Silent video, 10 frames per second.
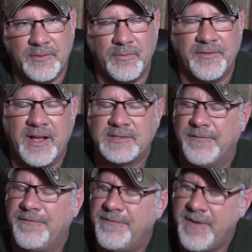We've got
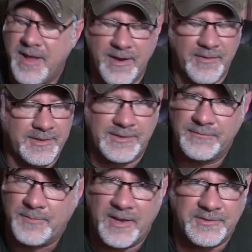some very
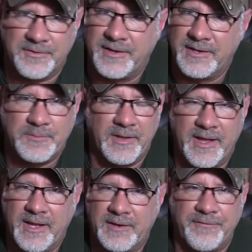special things
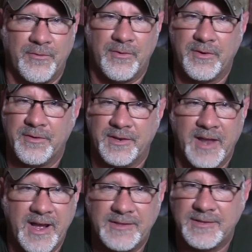planned for the
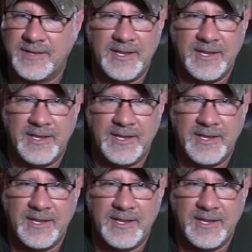9th,